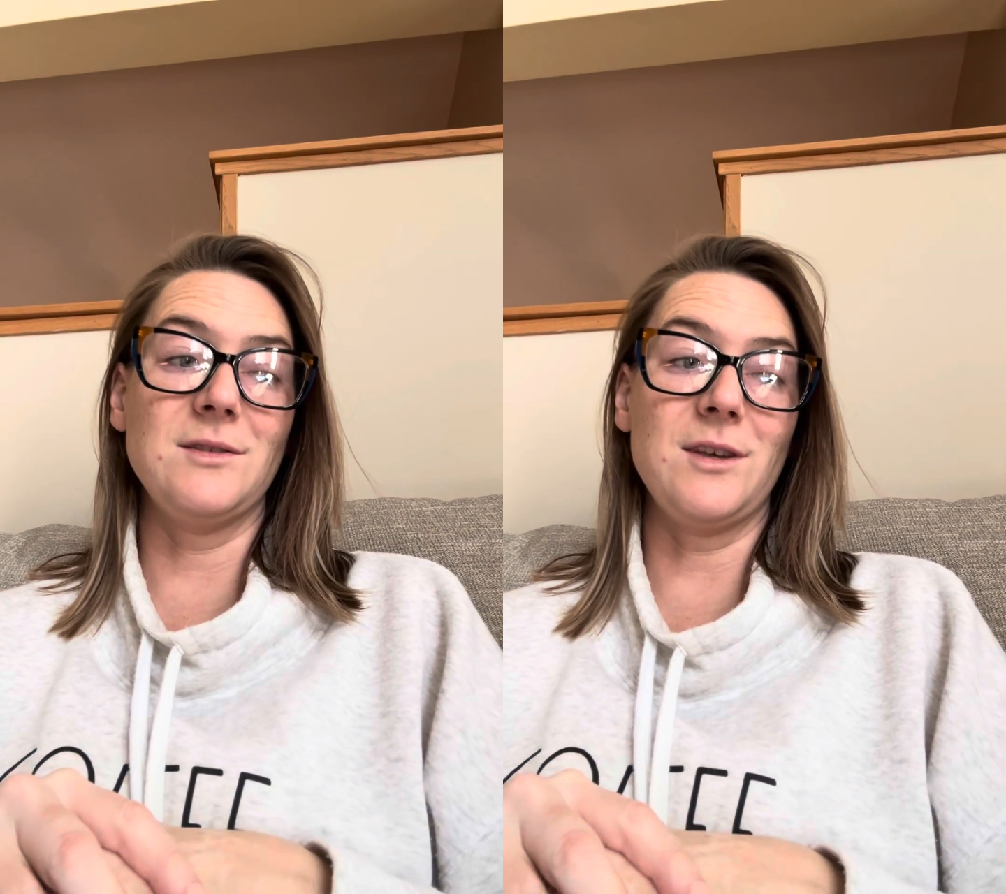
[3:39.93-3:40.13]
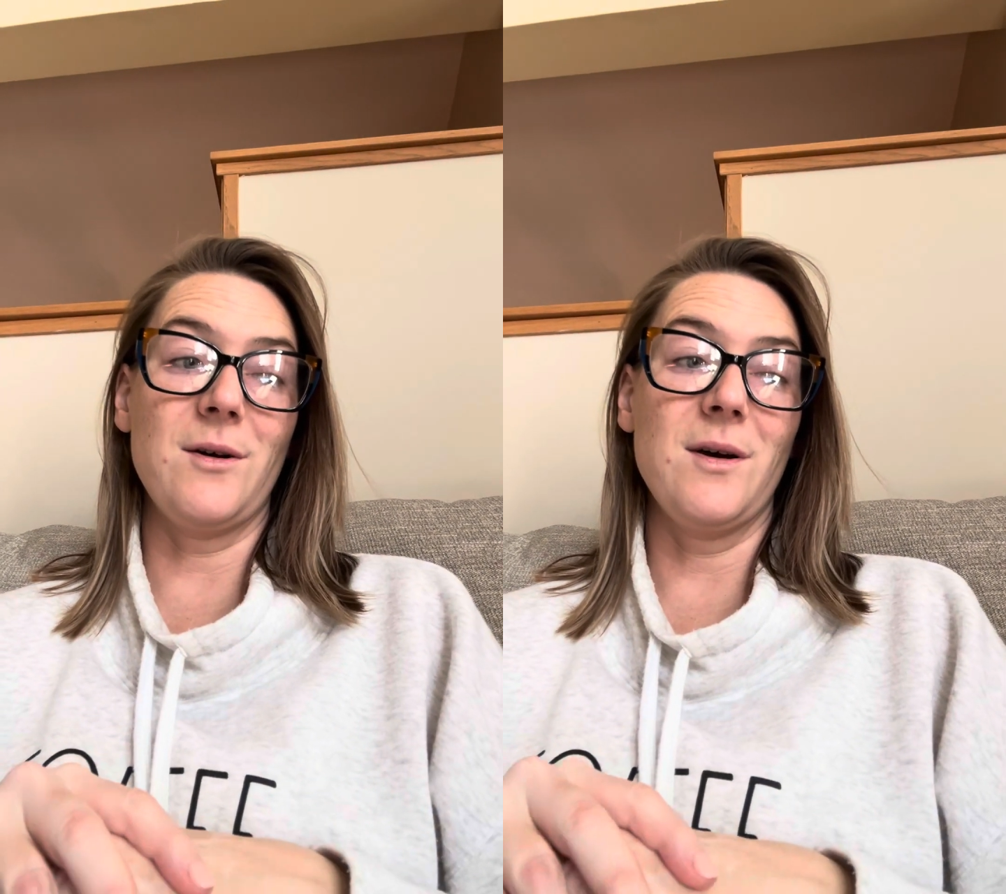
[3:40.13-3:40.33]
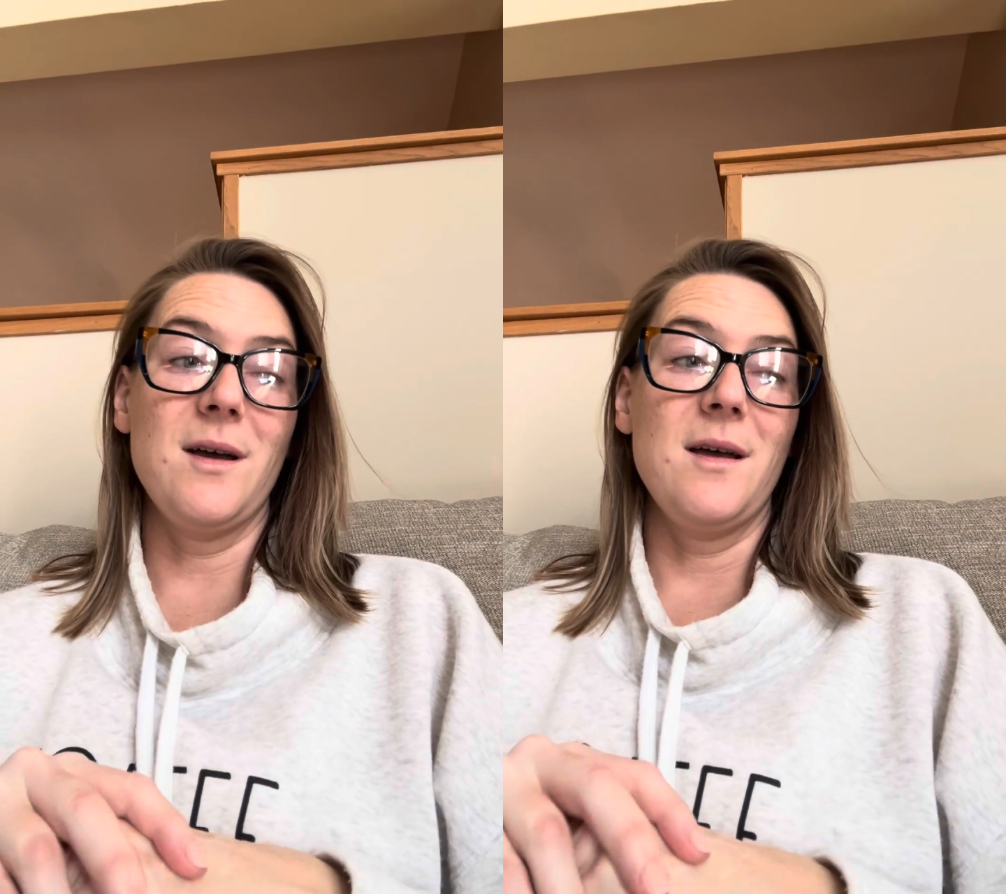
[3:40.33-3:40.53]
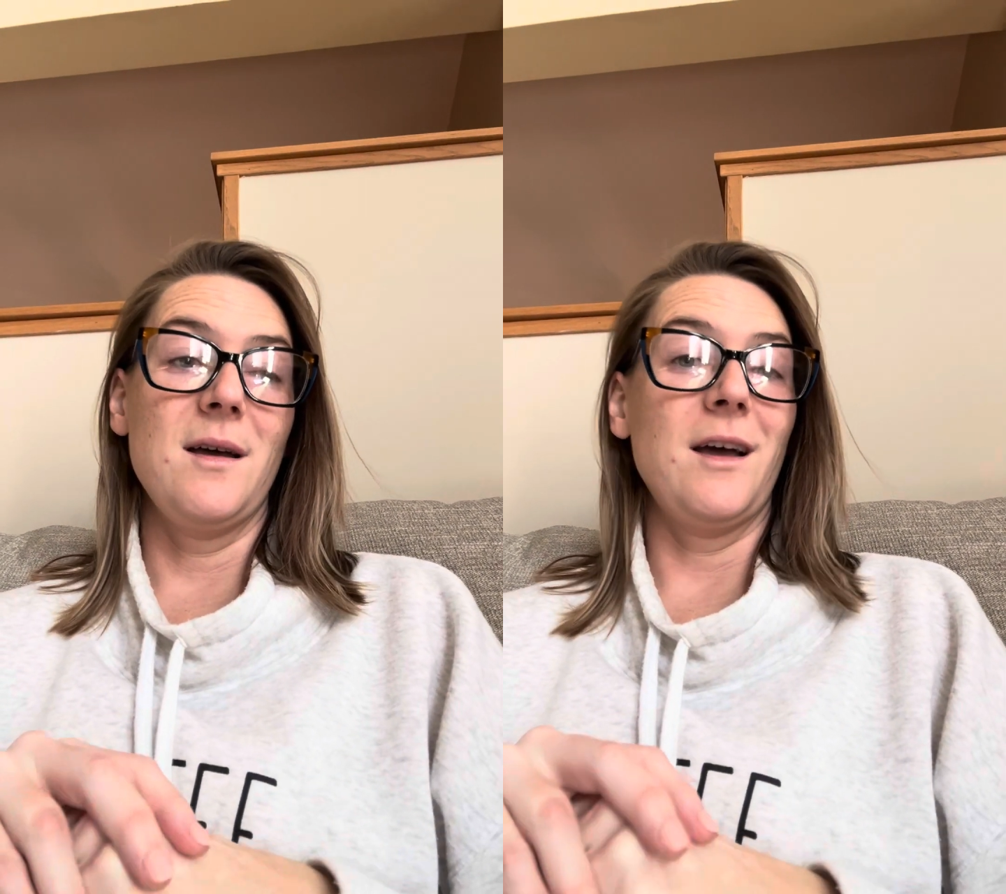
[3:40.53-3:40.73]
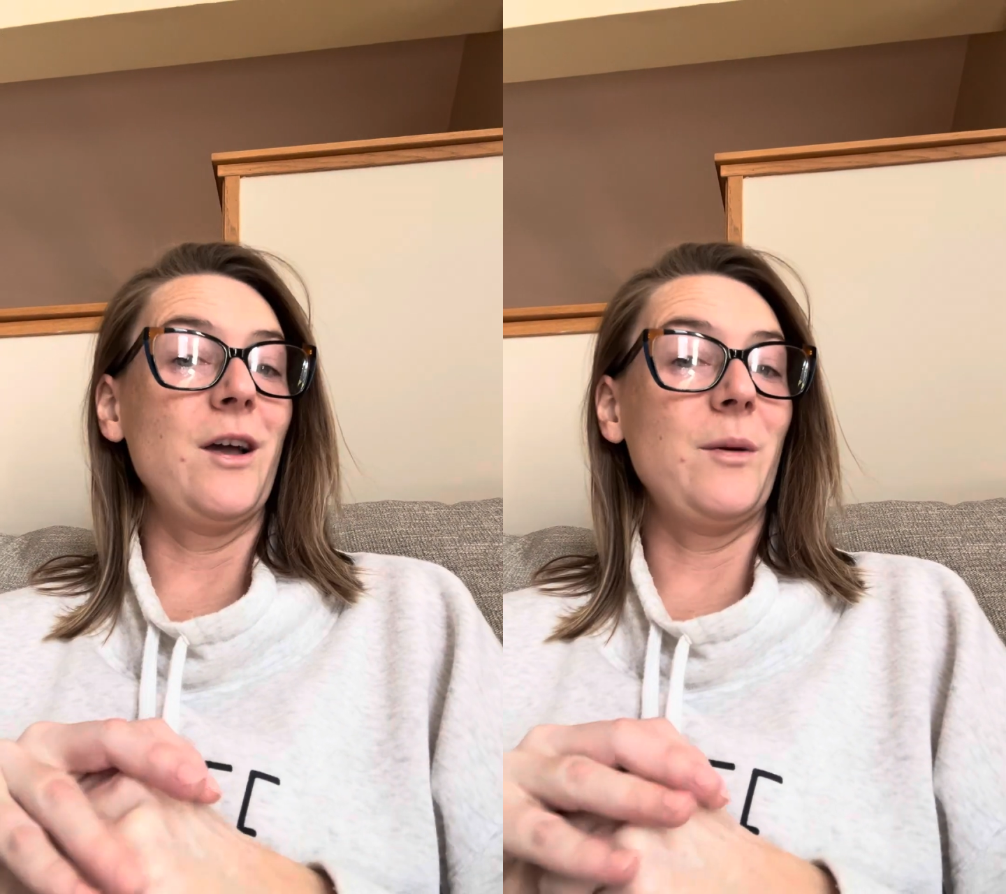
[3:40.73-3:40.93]
So
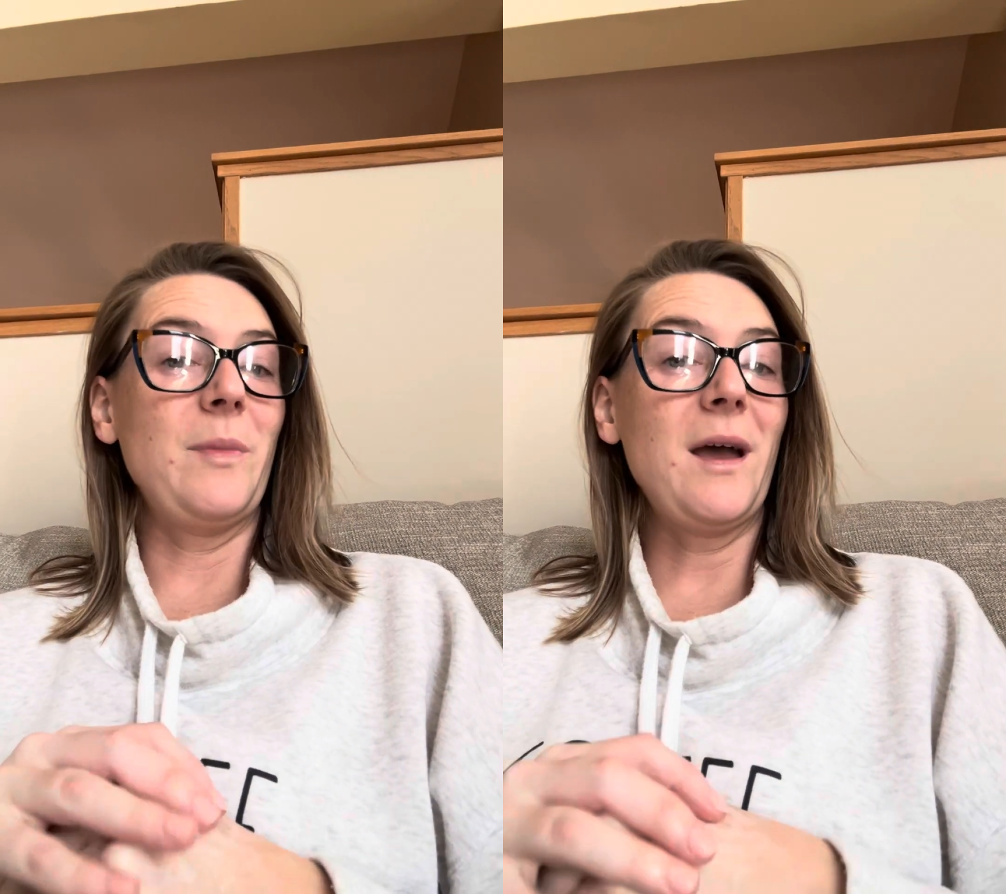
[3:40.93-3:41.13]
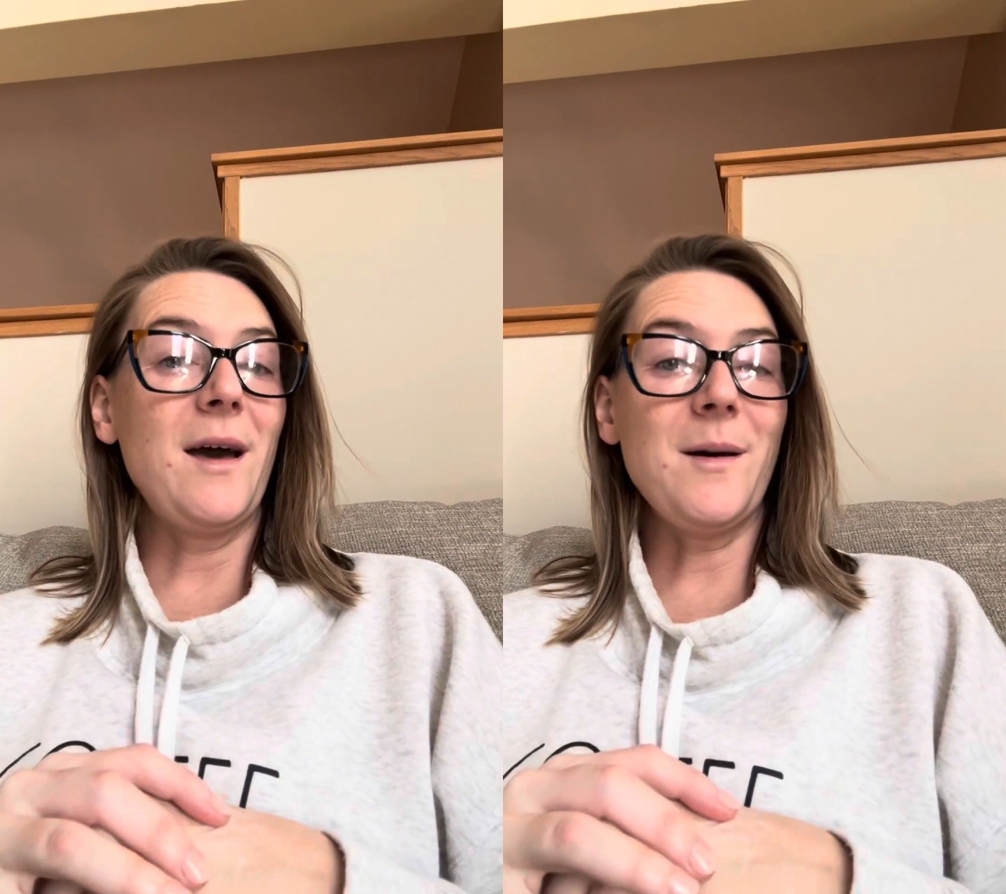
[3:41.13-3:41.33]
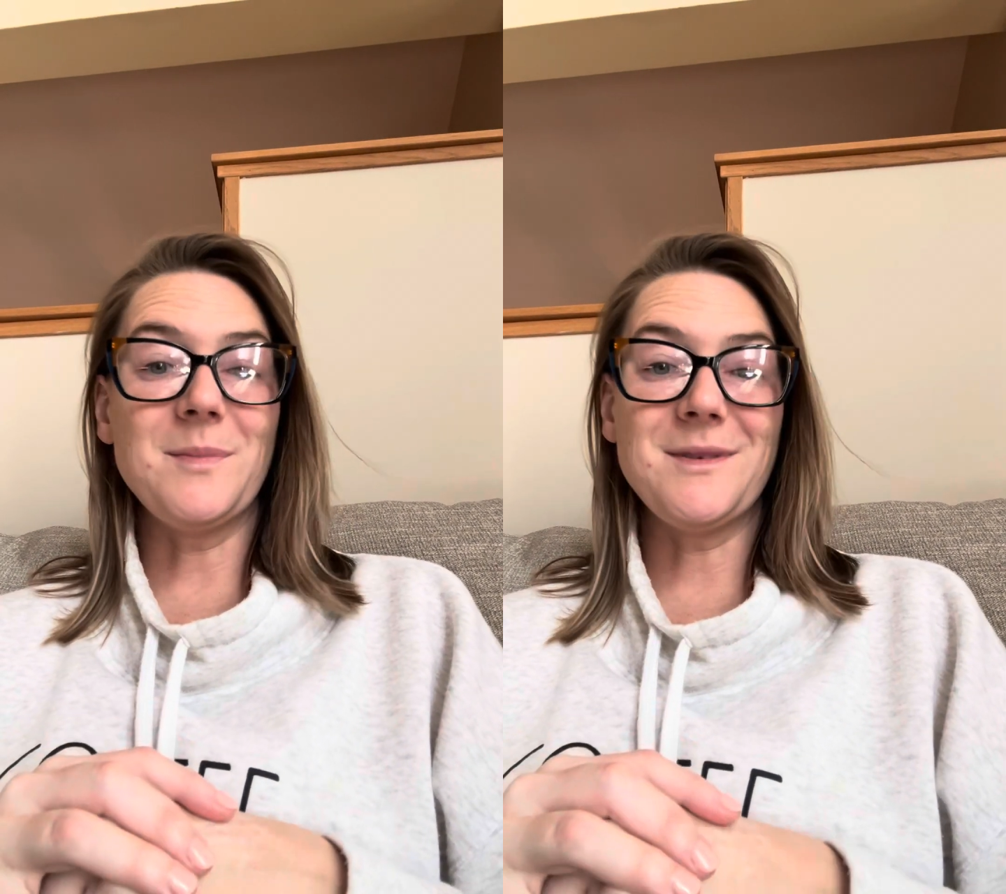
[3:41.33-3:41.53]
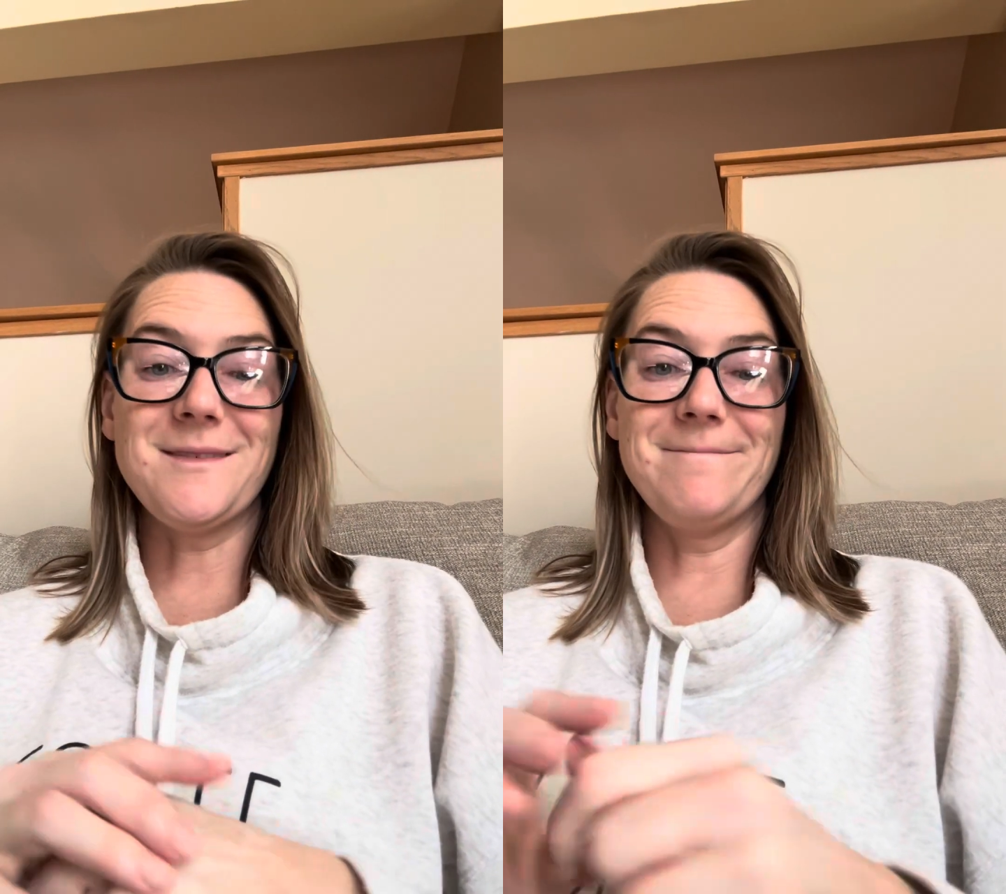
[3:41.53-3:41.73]
I hope that helps.